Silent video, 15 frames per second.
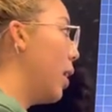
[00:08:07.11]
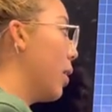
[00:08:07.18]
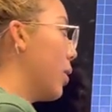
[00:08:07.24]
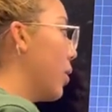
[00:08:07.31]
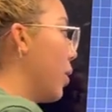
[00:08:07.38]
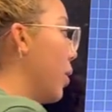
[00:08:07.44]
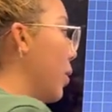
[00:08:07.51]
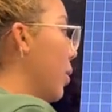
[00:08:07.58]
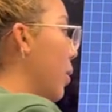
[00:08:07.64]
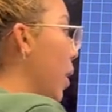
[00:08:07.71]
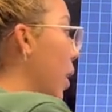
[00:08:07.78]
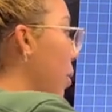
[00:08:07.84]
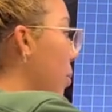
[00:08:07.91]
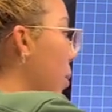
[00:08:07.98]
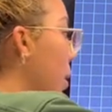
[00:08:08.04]
So
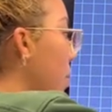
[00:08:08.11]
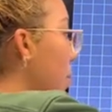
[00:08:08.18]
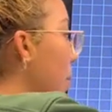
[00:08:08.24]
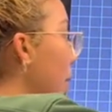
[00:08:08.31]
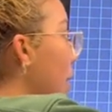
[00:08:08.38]
it wouldn't be